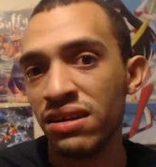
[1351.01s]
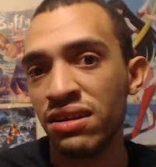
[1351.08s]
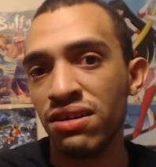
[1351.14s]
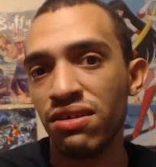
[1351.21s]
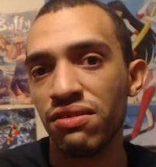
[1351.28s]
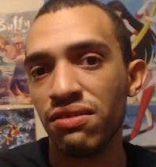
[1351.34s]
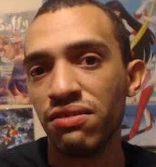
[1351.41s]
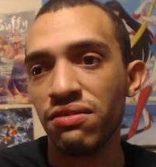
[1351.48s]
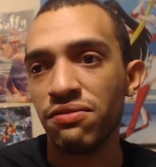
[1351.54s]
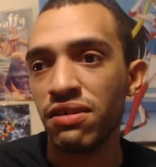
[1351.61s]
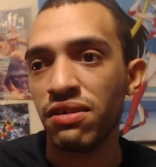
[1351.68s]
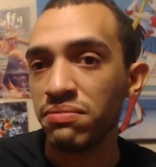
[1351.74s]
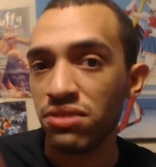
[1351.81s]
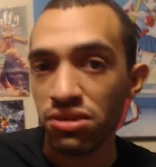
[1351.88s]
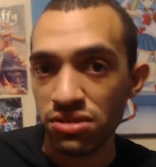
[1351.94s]
you know,
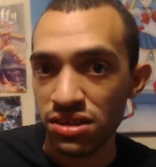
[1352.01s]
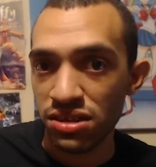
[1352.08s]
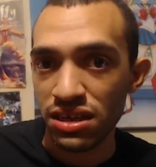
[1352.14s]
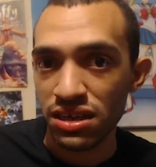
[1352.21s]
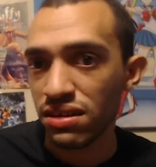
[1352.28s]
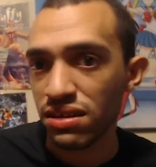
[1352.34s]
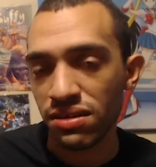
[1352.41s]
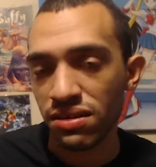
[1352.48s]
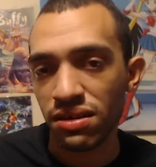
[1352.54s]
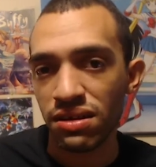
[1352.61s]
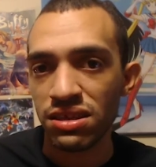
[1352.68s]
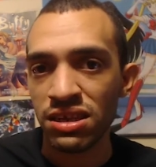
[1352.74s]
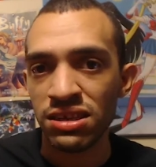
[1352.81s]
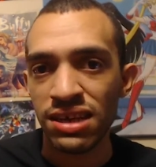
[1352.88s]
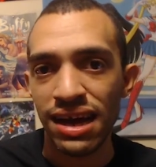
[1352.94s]
from 13
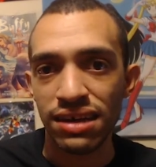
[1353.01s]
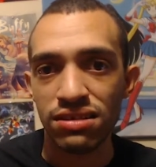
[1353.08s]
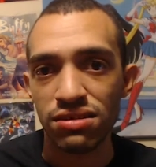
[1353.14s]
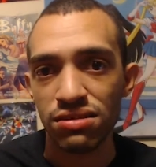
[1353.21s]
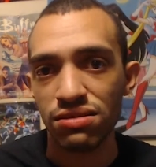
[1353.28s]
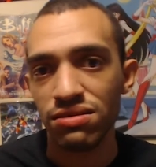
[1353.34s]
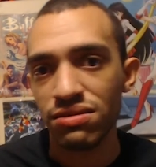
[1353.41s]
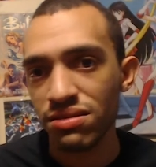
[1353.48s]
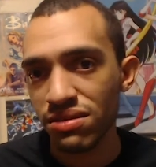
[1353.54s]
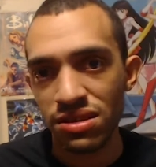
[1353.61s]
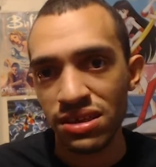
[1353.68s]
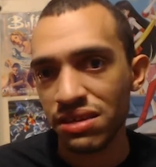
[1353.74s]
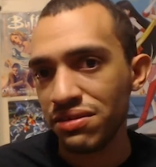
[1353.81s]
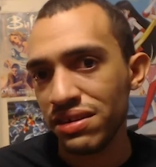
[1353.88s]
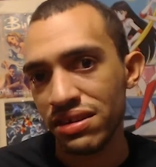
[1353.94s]
disaster
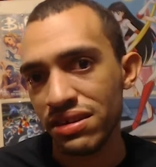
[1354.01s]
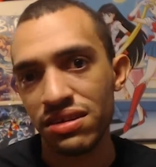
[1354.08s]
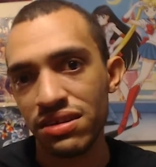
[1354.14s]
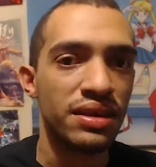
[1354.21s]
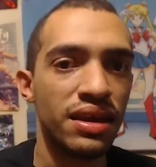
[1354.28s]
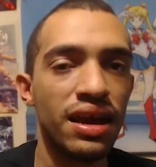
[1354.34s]
series.